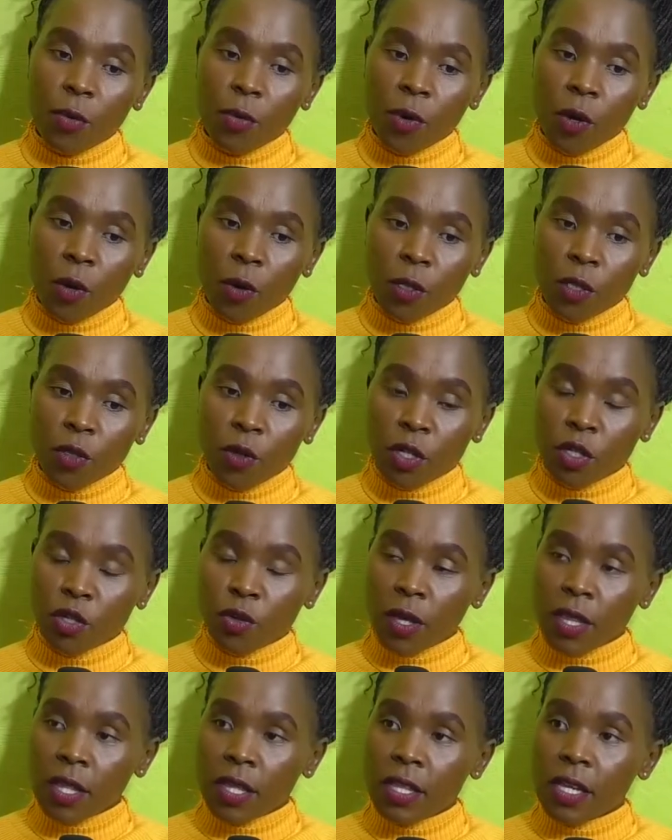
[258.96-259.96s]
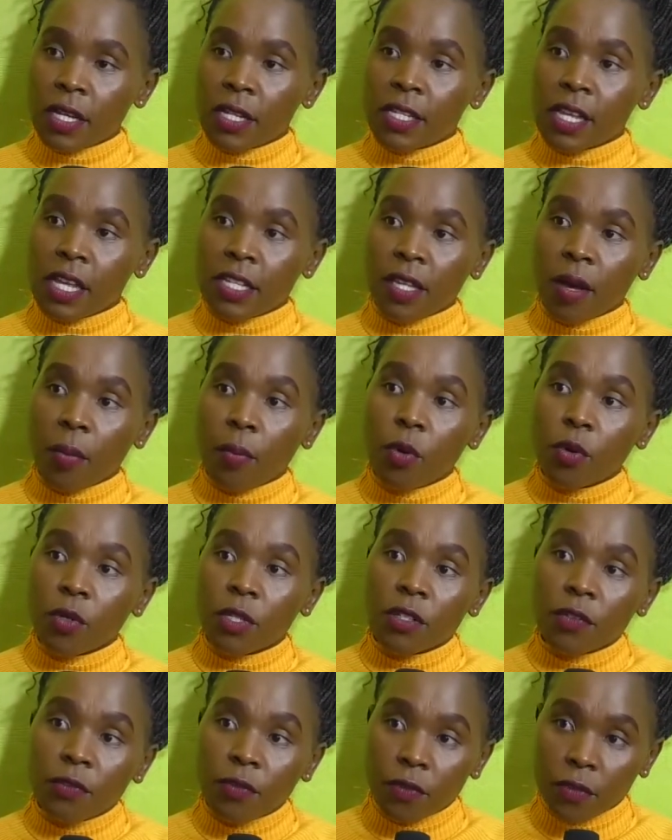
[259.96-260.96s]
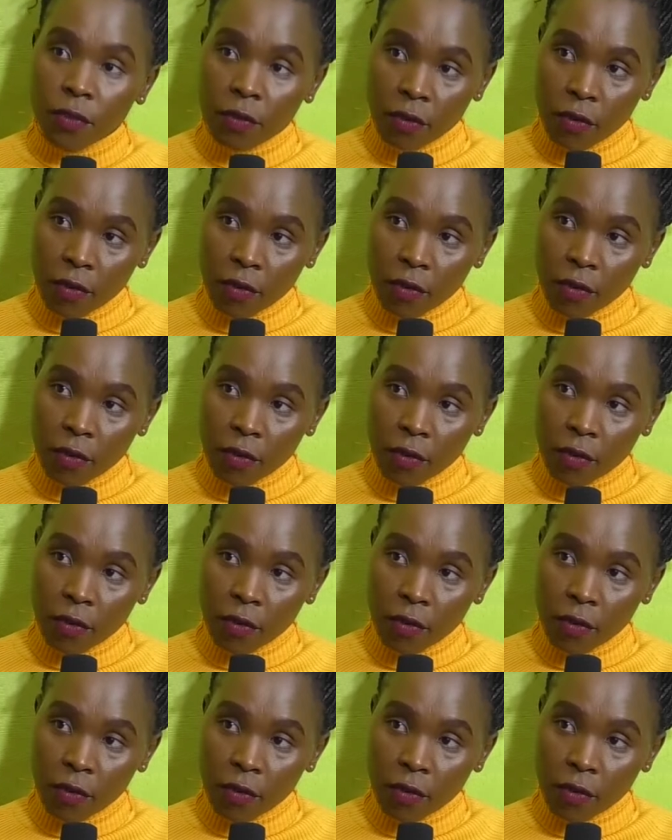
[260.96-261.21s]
we also ensure that there is a supportive